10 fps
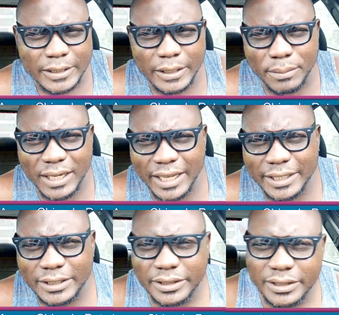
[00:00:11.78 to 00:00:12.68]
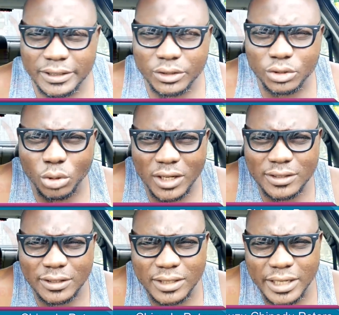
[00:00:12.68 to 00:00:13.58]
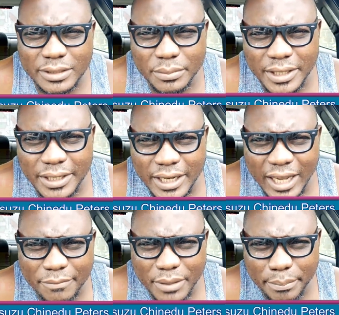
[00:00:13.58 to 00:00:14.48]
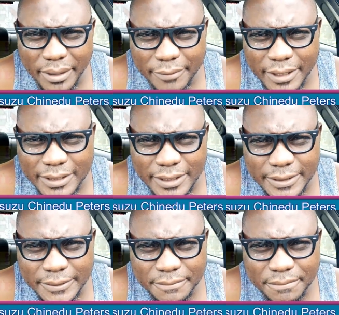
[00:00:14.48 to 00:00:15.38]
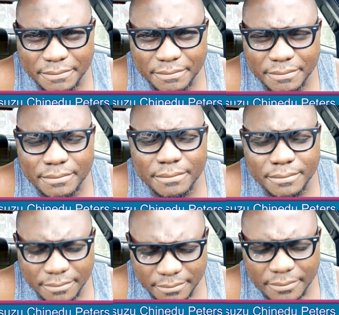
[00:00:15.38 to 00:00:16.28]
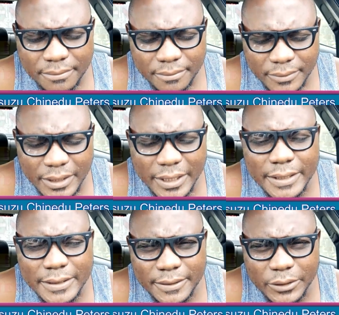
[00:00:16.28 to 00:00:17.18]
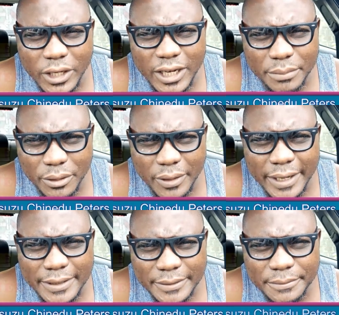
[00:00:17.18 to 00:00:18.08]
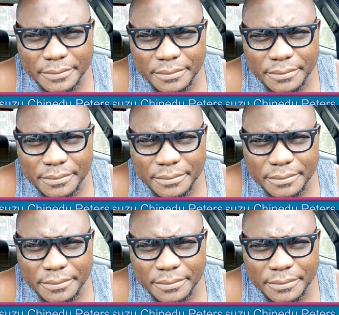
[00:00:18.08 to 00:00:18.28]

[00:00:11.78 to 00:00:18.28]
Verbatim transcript: the plan to assassinate me have been perfected. Yes, you heard me right.